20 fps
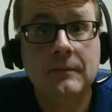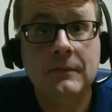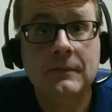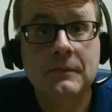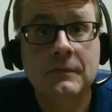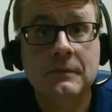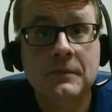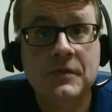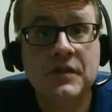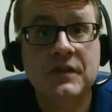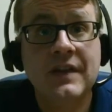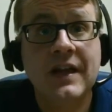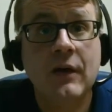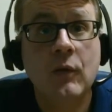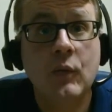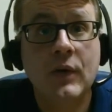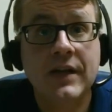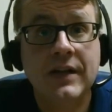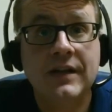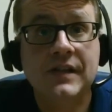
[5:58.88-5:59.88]
so that
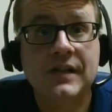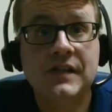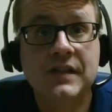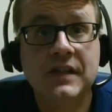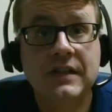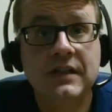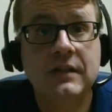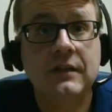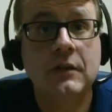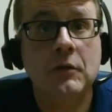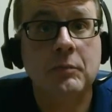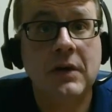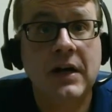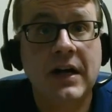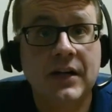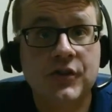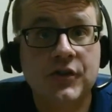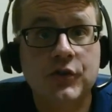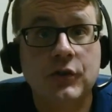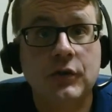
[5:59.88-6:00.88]
we can see your
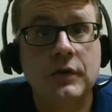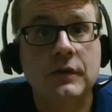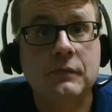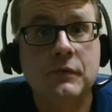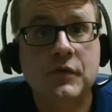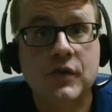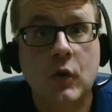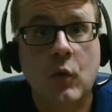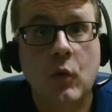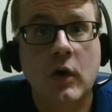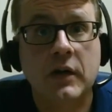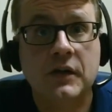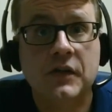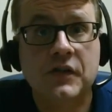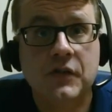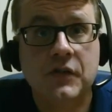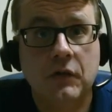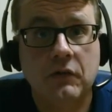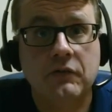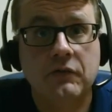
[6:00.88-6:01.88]
posture and so on and
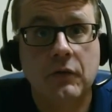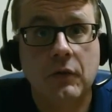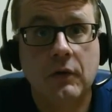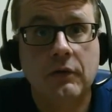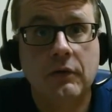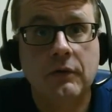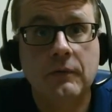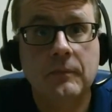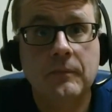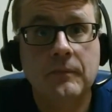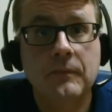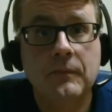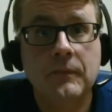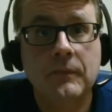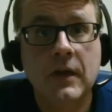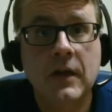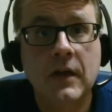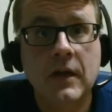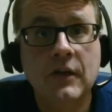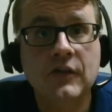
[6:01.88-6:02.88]
so forth.
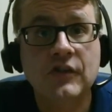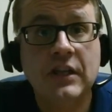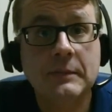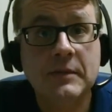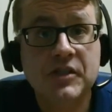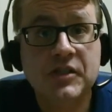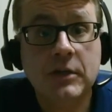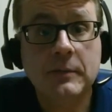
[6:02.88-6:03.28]
So let me check my